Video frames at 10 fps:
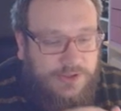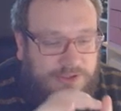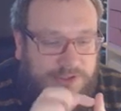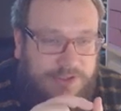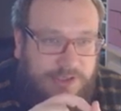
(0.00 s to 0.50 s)

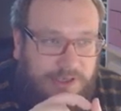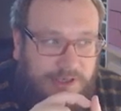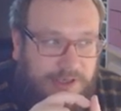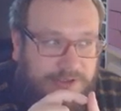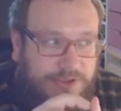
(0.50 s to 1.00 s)
is
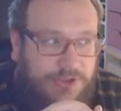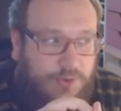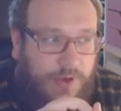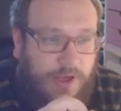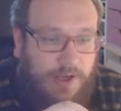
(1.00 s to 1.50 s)
a
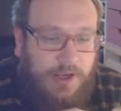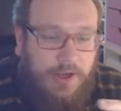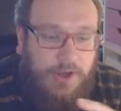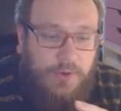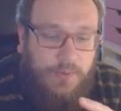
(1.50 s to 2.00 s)
square
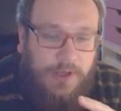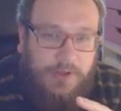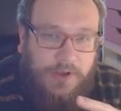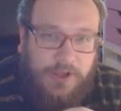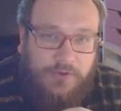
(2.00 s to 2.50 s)
with
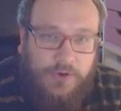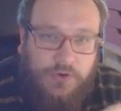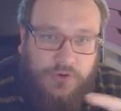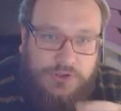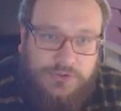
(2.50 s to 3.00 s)
either a
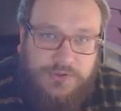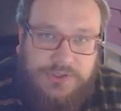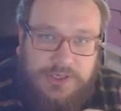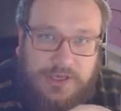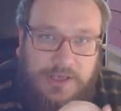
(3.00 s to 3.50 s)
cross or a
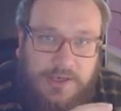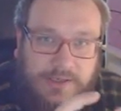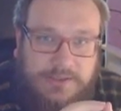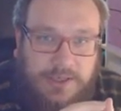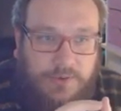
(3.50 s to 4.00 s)
tick in
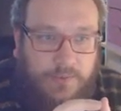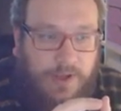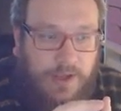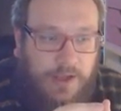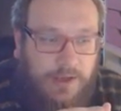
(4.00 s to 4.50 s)
it, and
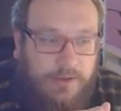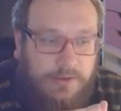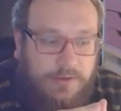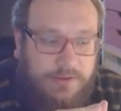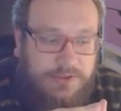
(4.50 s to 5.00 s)

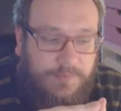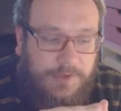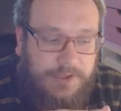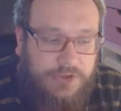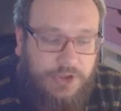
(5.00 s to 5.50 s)
when
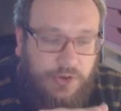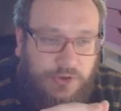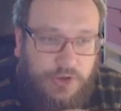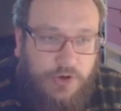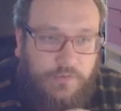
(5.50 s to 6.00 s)
something is
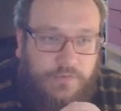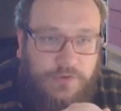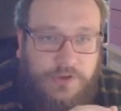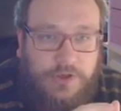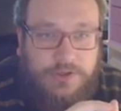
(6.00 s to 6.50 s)
toggled off,
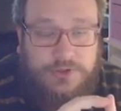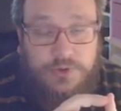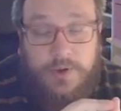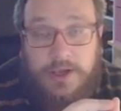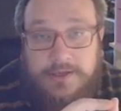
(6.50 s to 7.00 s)
the
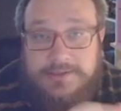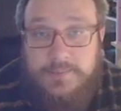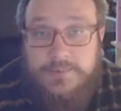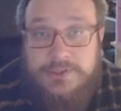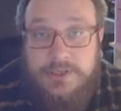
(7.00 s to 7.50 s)
square is
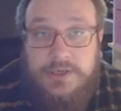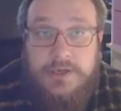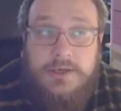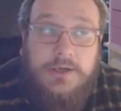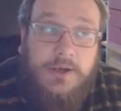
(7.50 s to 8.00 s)
empty,
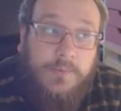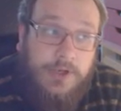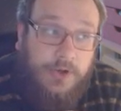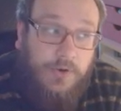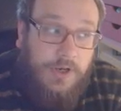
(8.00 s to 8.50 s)
and when
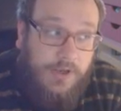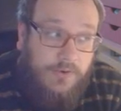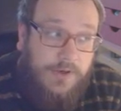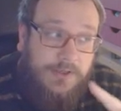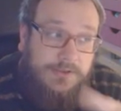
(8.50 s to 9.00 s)
you click
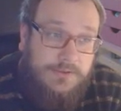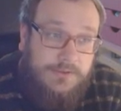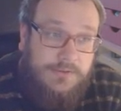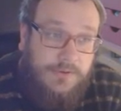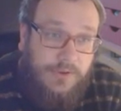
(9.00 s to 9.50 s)
on it,
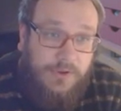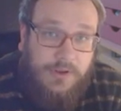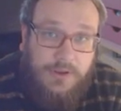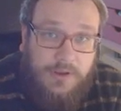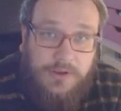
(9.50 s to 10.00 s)

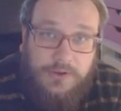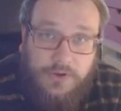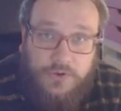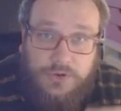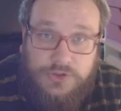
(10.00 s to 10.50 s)
the
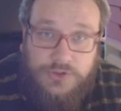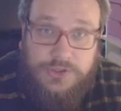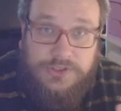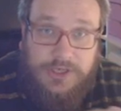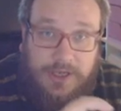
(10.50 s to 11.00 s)
cross or the
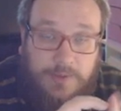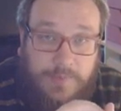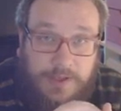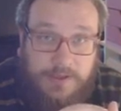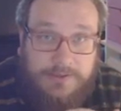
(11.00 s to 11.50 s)
tick
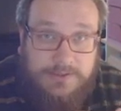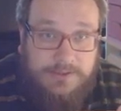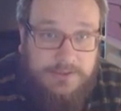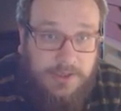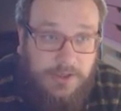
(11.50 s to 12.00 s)
appears
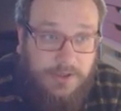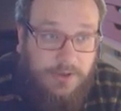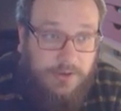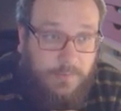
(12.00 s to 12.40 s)
inside the